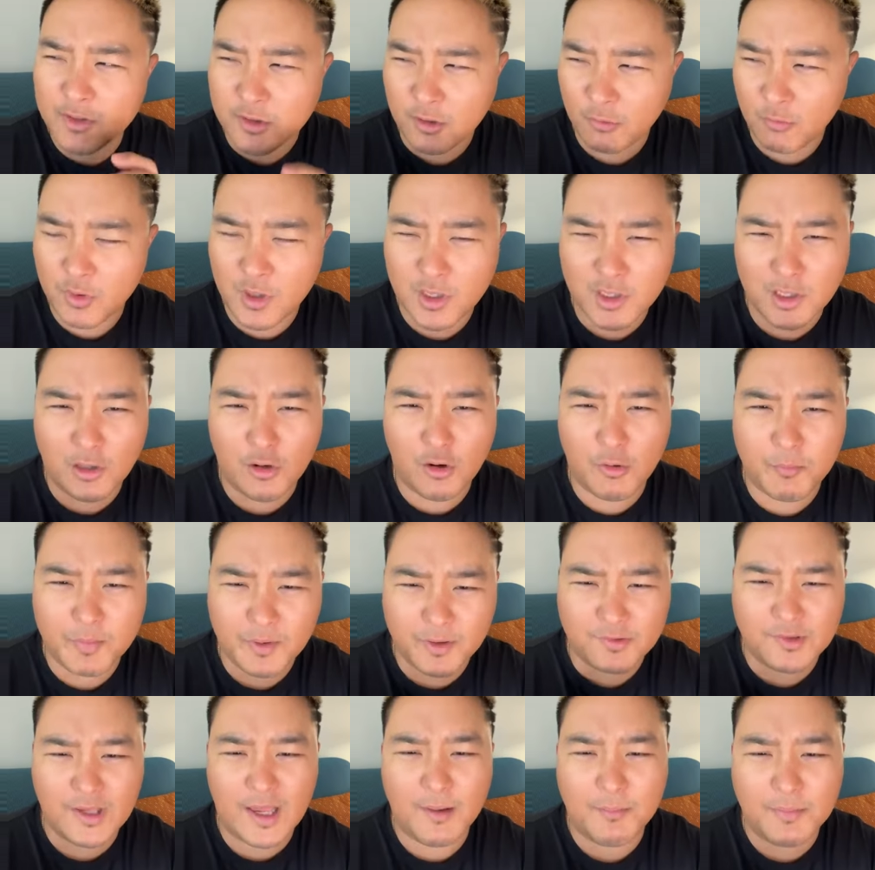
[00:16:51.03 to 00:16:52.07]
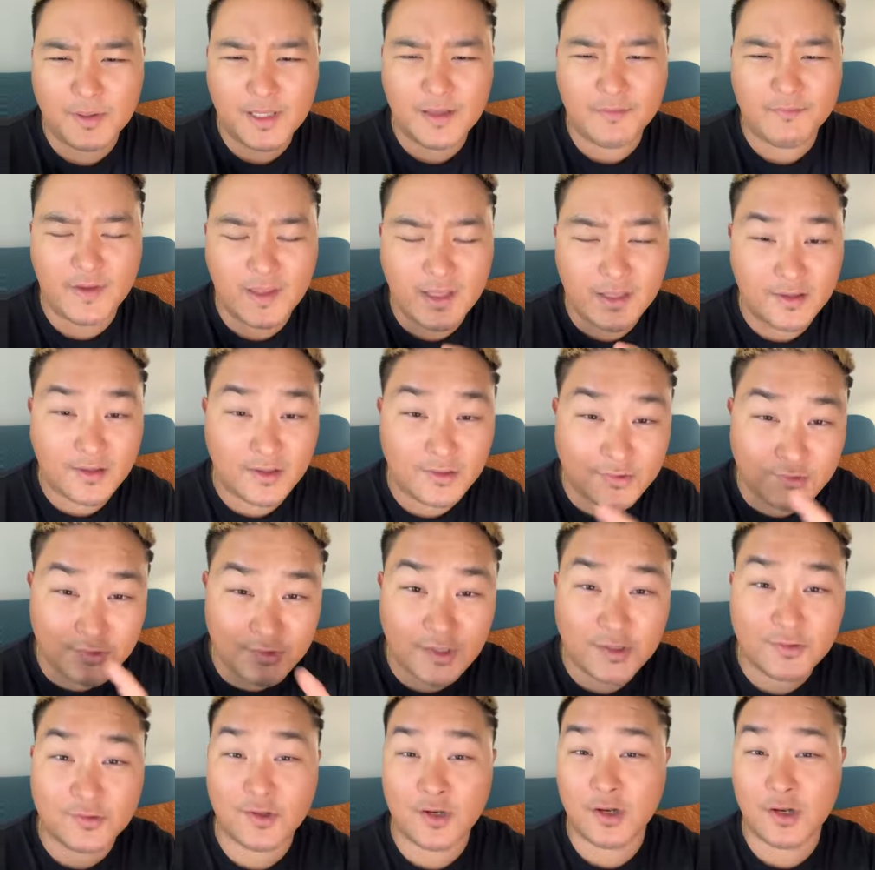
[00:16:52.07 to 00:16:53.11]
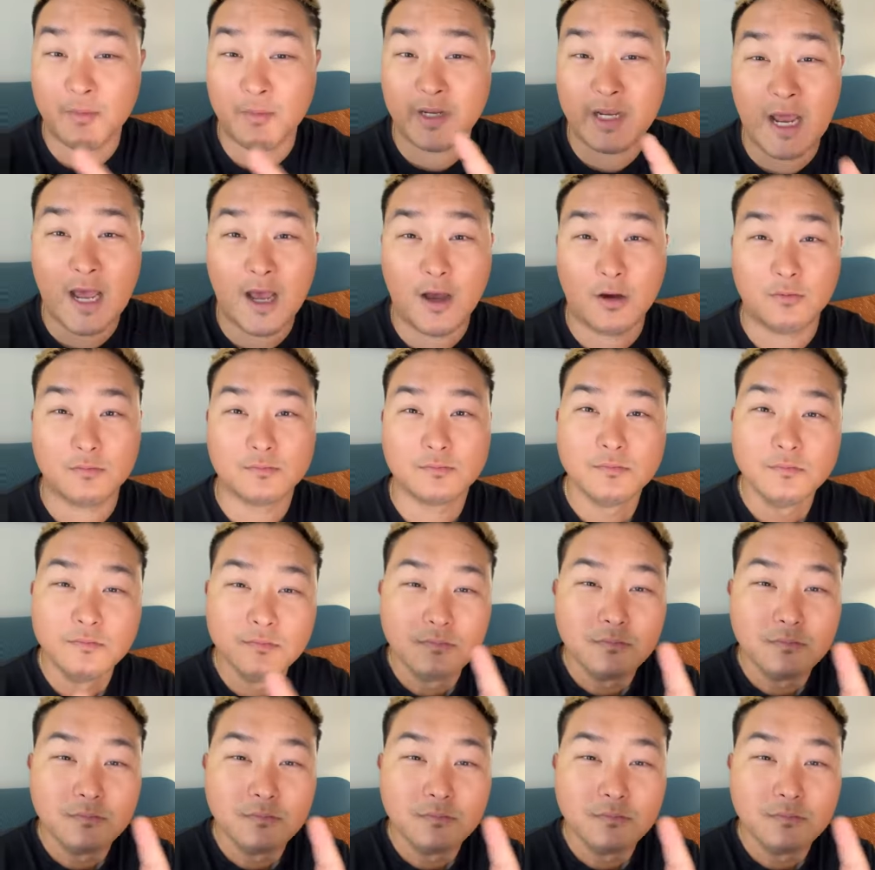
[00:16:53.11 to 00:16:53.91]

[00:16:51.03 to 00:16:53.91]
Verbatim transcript: with the word of the Lord because I believe in this season. Hear me now.